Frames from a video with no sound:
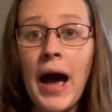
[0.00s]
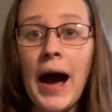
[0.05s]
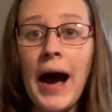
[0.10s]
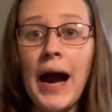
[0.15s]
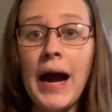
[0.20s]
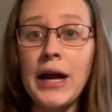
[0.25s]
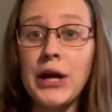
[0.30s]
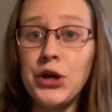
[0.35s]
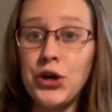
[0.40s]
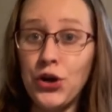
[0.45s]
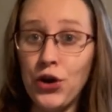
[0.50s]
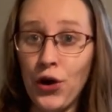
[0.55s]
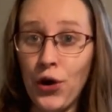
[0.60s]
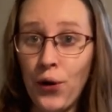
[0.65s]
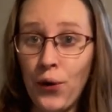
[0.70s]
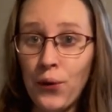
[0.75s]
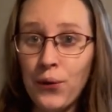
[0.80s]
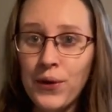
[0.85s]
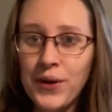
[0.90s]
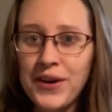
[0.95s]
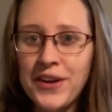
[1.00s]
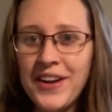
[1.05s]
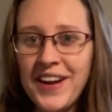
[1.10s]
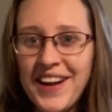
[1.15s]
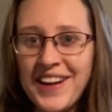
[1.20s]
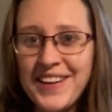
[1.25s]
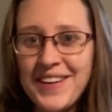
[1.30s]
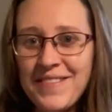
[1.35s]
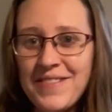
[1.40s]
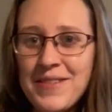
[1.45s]
I know
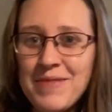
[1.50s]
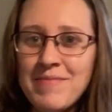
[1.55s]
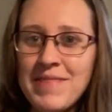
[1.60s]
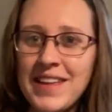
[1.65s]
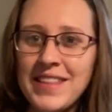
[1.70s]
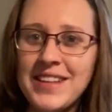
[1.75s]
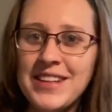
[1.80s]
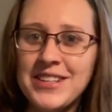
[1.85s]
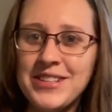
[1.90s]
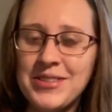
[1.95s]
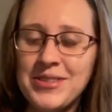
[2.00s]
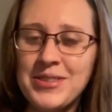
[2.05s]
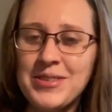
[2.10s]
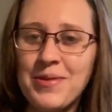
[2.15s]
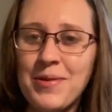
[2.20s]
none of the bathing suits